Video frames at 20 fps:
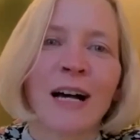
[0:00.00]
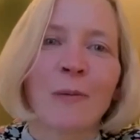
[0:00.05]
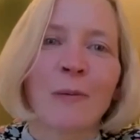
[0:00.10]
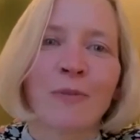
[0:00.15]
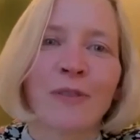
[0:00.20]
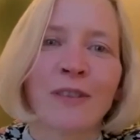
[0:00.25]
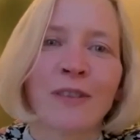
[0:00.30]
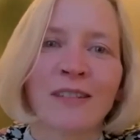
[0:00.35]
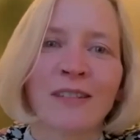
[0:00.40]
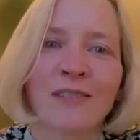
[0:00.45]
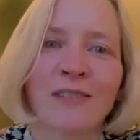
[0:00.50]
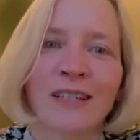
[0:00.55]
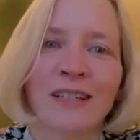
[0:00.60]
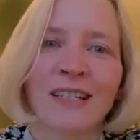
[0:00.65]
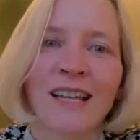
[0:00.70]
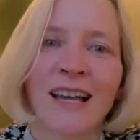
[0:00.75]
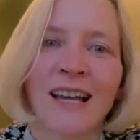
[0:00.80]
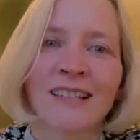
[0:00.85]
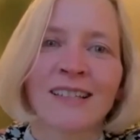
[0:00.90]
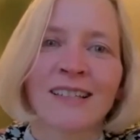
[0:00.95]
up this
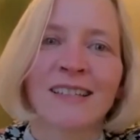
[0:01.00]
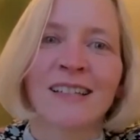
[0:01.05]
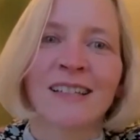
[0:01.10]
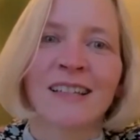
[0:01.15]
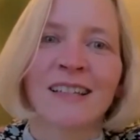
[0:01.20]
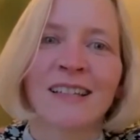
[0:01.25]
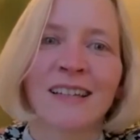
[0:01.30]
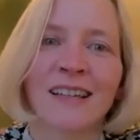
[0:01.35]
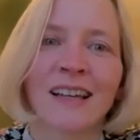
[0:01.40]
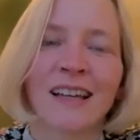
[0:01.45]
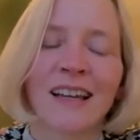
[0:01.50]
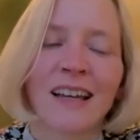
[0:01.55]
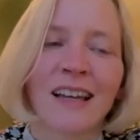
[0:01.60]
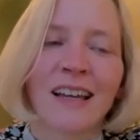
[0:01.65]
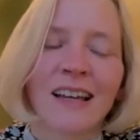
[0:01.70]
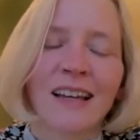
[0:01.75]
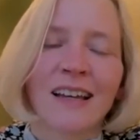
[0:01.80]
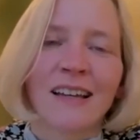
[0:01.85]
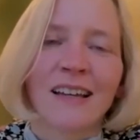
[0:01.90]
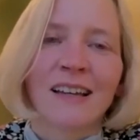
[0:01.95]
fantastic
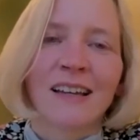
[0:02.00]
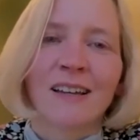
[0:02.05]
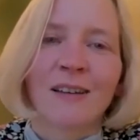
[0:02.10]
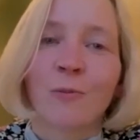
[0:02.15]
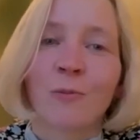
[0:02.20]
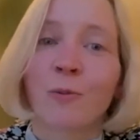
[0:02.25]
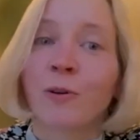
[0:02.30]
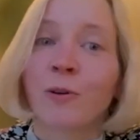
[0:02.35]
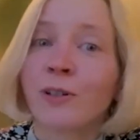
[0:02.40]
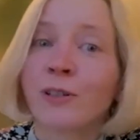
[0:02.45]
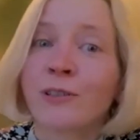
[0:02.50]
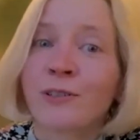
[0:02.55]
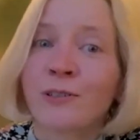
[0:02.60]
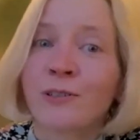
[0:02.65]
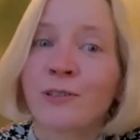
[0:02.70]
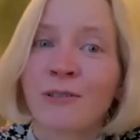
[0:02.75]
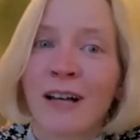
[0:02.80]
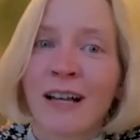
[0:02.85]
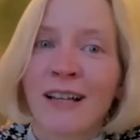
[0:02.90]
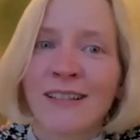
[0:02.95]
uh, world
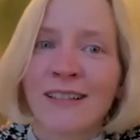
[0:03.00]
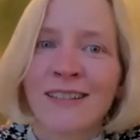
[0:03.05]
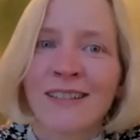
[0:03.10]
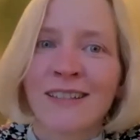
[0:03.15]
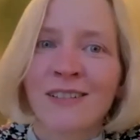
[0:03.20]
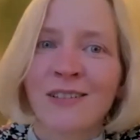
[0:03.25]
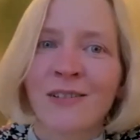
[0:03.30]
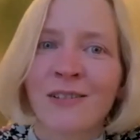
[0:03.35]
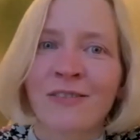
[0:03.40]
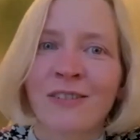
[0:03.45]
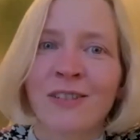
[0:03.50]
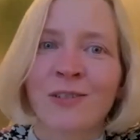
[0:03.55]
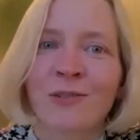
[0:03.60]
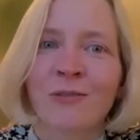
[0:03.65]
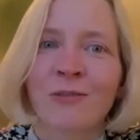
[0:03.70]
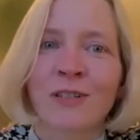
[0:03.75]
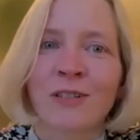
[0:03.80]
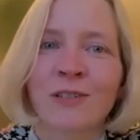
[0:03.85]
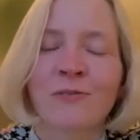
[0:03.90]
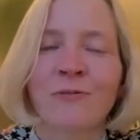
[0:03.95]
to us of this
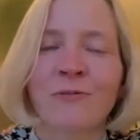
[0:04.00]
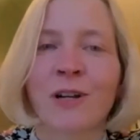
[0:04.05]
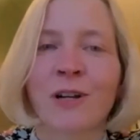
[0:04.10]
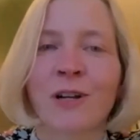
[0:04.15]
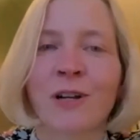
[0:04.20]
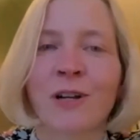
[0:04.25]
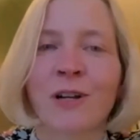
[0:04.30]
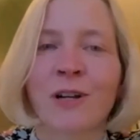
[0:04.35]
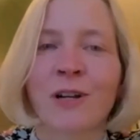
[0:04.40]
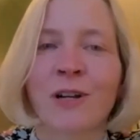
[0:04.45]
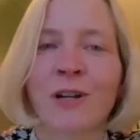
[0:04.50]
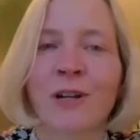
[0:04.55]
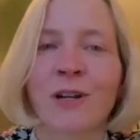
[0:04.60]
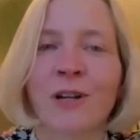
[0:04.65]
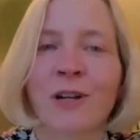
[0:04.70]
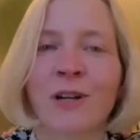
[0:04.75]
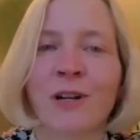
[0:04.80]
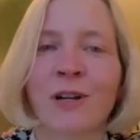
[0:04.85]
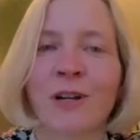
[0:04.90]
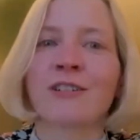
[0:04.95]
transfer
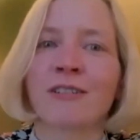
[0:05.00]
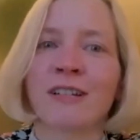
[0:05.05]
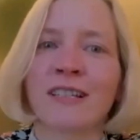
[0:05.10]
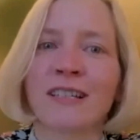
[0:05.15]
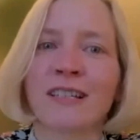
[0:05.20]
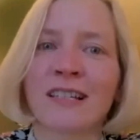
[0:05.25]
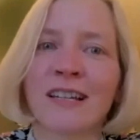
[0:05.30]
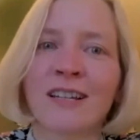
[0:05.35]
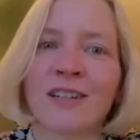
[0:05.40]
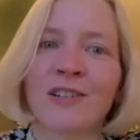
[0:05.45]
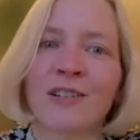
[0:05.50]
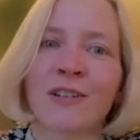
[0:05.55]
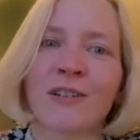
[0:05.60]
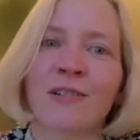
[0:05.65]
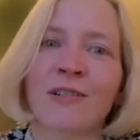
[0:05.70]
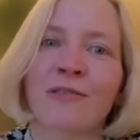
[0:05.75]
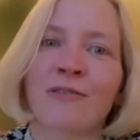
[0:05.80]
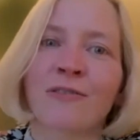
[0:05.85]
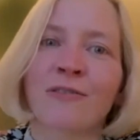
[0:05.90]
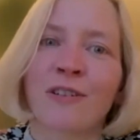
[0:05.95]
of knowledge,
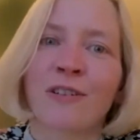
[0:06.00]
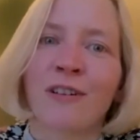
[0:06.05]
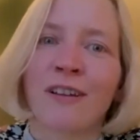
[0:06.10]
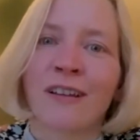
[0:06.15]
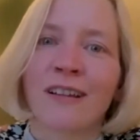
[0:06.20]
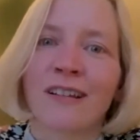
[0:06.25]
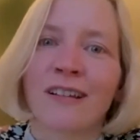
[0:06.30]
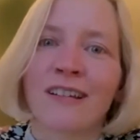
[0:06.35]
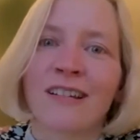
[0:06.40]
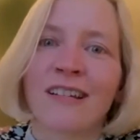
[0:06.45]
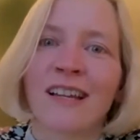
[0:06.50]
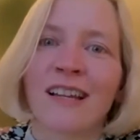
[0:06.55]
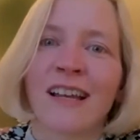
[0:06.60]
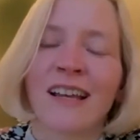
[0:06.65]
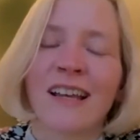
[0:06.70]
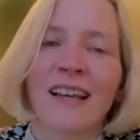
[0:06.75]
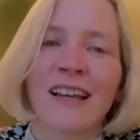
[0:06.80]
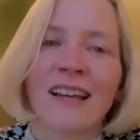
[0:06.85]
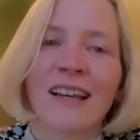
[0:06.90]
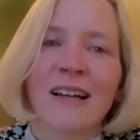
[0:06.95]
translation of
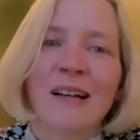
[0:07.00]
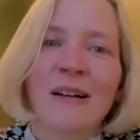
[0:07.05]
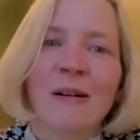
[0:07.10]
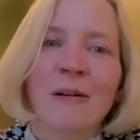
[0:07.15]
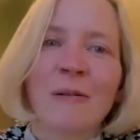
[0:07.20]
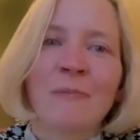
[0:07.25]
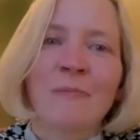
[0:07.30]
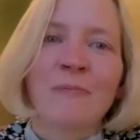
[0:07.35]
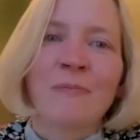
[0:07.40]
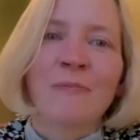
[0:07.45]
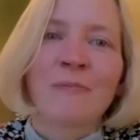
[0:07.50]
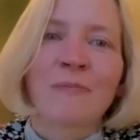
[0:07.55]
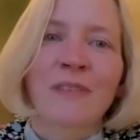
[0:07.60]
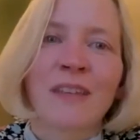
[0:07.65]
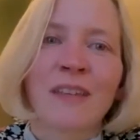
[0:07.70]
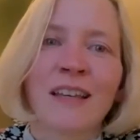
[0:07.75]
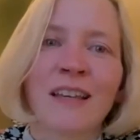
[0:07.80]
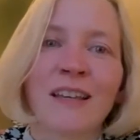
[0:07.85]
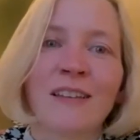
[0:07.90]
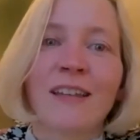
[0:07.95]
knowledge.
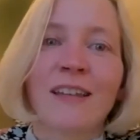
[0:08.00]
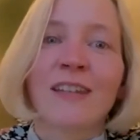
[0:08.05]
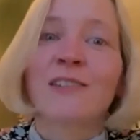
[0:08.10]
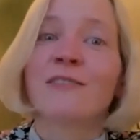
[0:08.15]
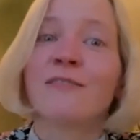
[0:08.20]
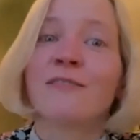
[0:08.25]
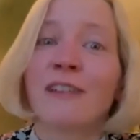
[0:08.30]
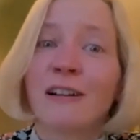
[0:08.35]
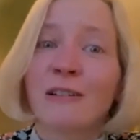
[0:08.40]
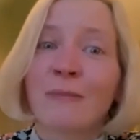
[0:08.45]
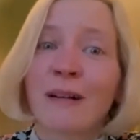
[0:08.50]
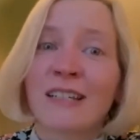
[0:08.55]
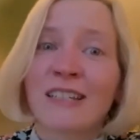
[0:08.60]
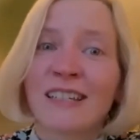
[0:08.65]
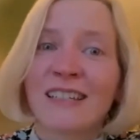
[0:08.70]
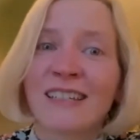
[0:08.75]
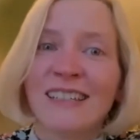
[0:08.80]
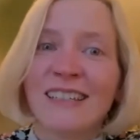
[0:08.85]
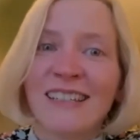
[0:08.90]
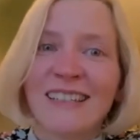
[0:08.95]
Um, thank you very
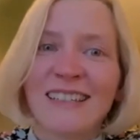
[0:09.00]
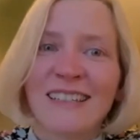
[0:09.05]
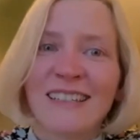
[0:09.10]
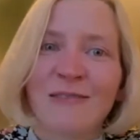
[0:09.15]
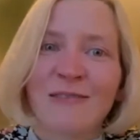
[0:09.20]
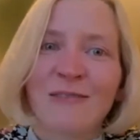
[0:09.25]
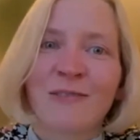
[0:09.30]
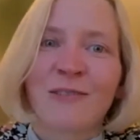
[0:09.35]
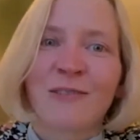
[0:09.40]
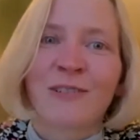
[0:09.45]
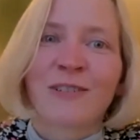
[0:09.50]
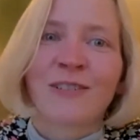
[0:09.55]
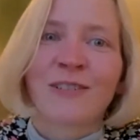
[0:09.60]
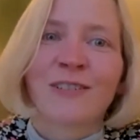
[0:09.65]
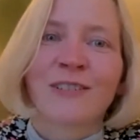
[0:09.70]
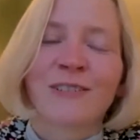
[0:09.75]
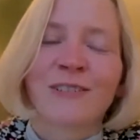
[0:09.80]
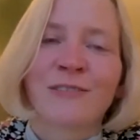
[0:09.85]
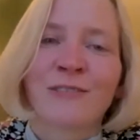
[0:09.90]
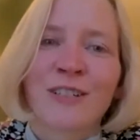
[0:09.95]
much indeed
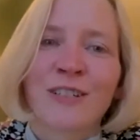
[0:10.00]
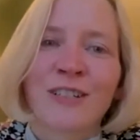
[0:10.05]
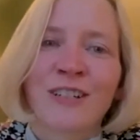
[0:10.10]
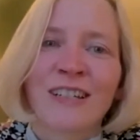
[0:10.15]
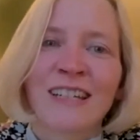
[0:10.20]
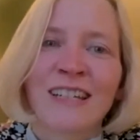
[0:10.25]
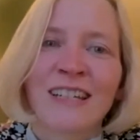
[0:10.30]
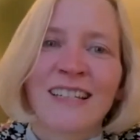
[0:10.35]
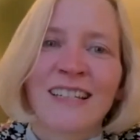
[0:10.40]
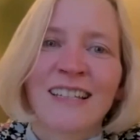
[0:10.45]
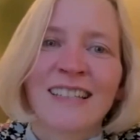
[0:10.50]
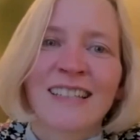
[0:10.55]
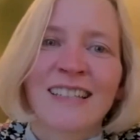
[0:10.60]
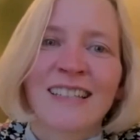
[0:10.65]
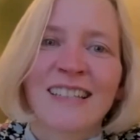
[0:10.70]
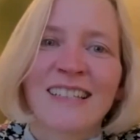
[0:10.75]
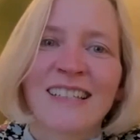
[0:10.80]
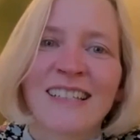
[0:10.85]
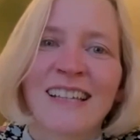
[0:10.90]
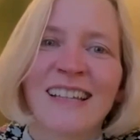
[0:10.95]
for, for joining
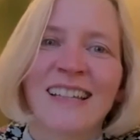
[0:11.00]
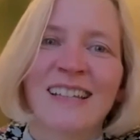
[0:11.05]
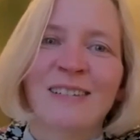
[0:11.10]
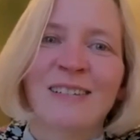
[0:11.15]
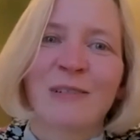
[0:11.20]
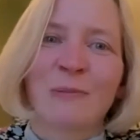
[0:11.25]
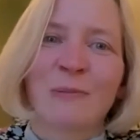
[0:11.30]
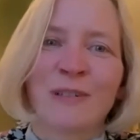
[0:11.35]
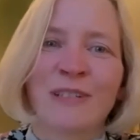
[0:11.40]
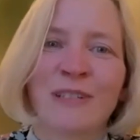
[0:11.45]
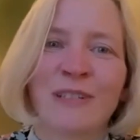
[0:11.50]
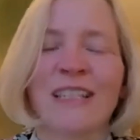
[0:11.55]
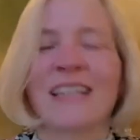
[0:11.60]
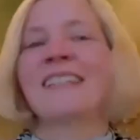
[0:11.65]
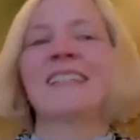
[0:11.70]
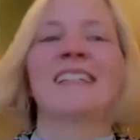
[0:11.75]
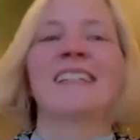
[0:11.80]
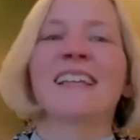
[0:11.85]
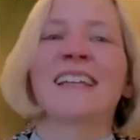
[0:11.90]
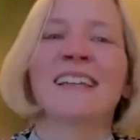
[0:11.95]
today and for
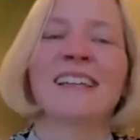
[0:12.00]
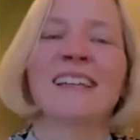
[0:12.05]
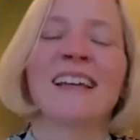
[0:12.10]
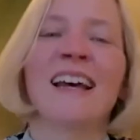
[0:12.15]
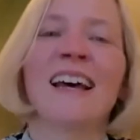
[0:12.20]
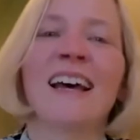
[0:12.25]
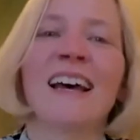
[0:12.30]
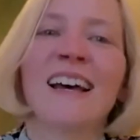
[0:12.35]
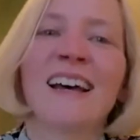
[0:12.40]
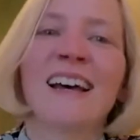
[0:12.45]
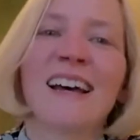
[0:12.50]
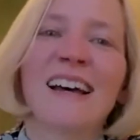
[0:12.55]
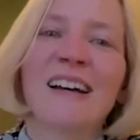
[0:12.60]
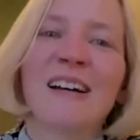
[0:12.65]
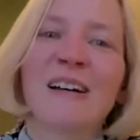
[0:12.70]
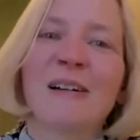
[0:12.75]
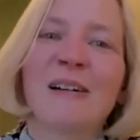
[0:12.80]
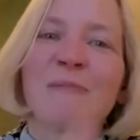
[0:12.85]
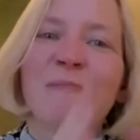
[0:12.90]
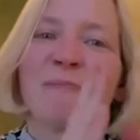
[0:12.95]
presenting.
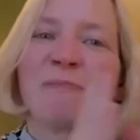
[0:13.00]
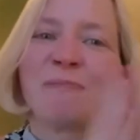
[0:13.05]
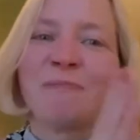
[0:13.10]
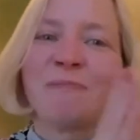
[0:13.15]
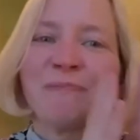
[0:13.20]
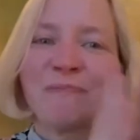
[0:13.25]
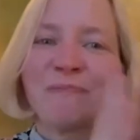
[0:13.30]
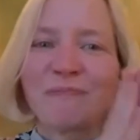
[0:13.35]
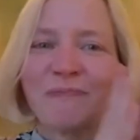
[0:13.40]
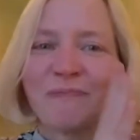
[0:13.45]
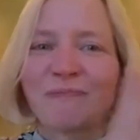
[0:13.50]
Um,